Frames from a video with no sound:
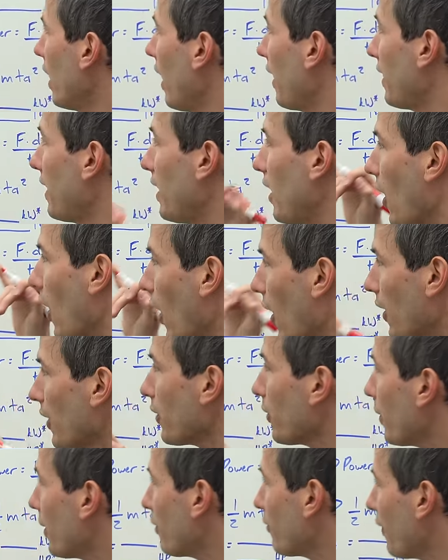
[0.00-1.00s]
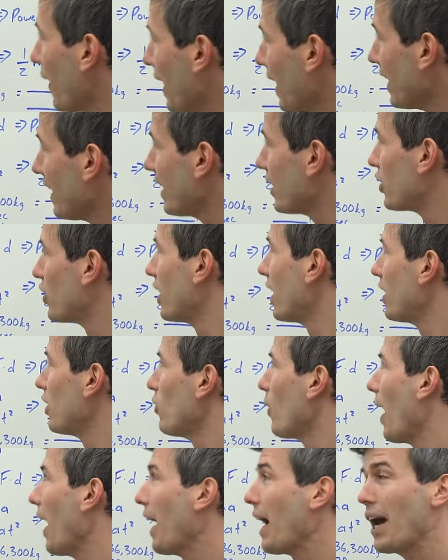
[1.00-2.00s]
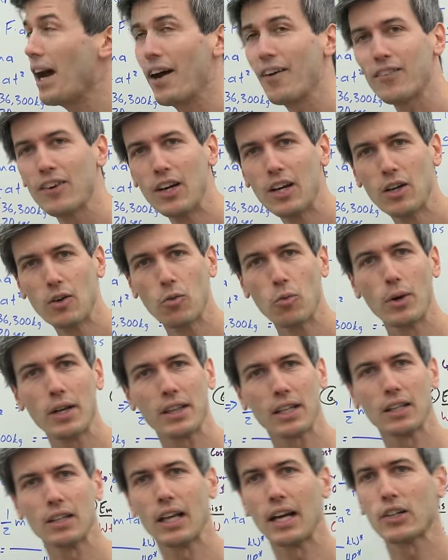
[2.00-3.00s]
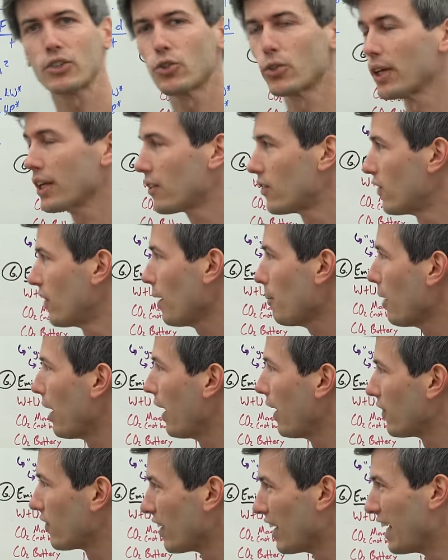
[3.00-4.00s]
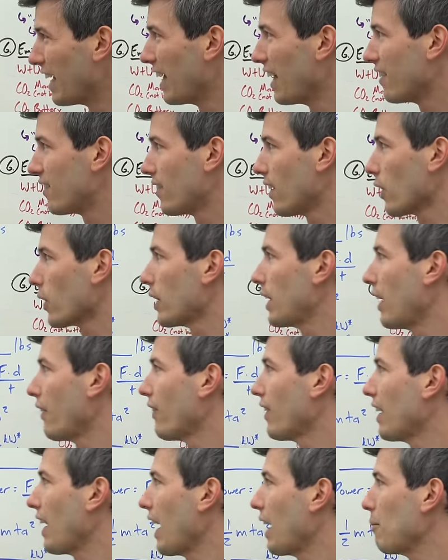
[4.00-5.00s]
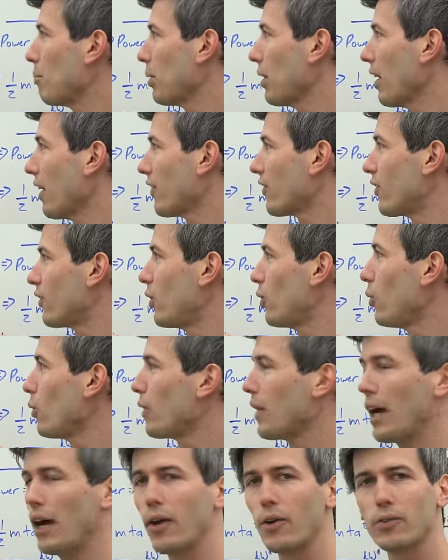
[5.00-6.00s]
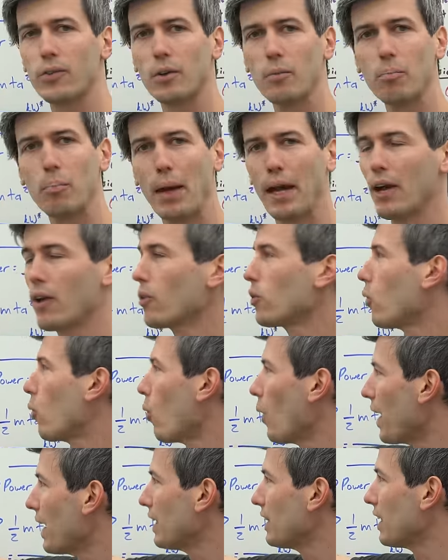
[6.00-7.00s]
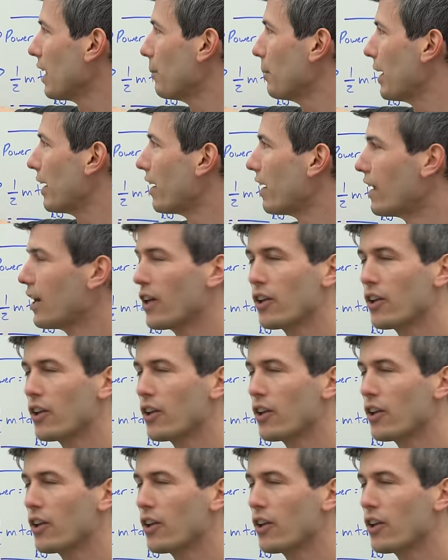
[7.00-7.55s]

The other advantage that you have with electric semis is they're given a plus 2,000 pound weight limit.